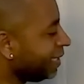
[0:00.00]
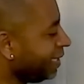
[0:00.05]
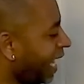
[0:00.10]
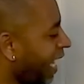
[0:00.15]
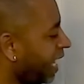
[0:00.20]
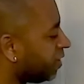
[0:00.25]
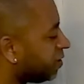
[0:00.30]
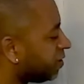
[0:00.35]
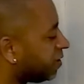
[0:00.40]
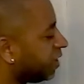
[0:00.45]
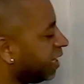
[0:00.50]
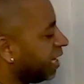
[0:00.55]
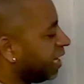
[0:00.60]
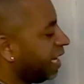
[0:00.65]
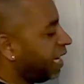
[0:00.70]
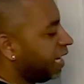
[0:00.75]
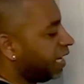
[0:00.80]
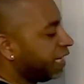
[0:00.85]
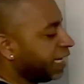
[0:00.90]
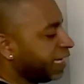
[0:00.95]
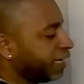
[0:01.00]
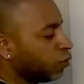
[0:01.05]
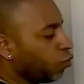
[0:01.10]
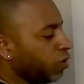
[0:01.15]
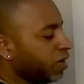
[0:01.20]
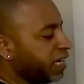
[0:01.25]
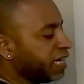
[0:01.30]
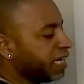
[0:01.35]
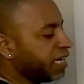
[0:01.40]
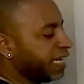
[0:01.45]
Next,
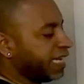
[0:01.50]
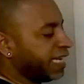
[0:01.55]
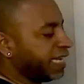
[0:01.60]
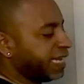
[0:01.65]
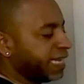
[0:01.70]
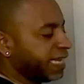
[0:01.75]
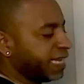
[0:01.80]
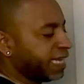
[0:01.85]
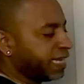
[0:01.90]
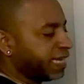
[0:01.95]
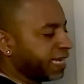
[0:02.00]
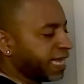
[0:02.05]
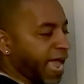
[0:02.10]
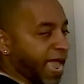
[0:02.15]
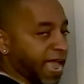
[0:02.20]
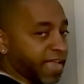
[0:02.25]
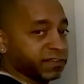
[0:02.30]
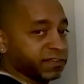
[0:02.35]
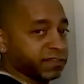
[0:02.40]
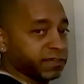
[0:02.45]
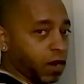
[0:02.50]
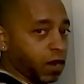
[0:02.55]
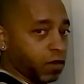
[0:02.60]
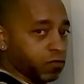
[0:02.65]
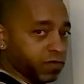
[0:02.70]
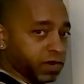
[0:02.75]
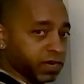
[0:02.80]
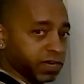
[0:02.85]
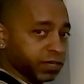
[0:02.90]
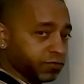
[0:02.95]
liquidity, cash. I
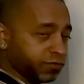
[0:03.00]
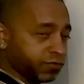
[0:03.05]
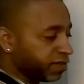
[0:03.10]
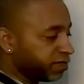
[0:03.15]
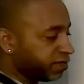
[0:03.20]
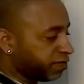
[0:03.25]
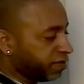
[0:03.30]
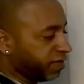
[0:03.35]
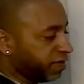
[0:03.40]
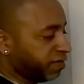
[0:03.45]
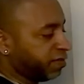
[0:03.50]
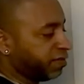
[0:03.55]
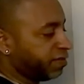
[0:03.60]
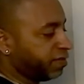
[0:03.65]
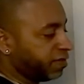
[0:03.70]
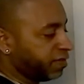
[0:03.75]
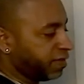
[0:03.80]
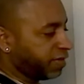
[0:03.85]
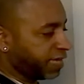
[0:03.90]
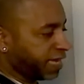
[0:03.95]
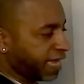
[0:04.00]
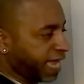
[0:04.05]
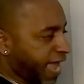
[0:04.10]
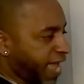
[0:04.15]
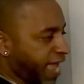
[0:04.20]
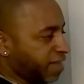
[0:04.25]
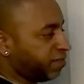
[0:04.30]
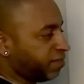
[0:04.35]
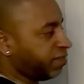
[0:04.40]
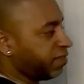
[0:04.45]
already addressed this
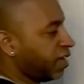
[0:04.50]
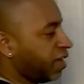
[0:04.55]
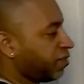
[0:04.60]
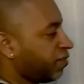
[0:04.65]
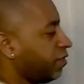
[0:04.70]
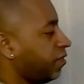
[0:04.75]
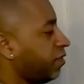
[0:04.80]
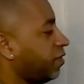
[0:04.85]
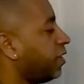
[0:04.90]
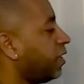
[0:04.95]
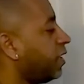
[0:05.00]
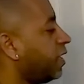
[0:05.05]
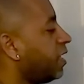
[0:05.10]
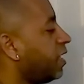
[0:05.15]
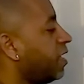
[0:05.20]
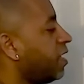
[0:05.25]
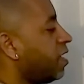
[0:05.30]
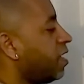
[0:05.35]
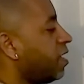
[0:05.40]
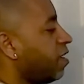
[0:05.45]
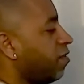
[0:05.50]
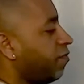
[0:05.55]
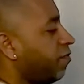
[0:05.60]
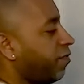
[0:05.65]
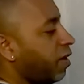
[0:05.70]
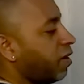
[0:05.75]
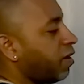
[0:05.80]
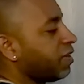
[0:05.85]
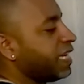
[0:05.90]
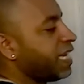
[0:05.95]
cash section.
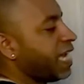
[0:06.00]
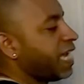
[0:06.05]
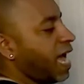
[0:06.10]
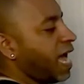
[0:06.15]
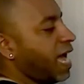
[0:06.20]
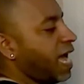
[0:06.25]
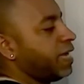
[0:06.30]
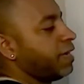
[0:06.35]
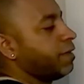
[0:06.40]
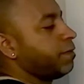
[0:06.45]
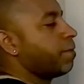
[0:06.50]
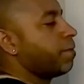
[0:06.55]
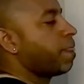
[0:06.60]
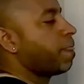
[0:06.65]
Fairly high,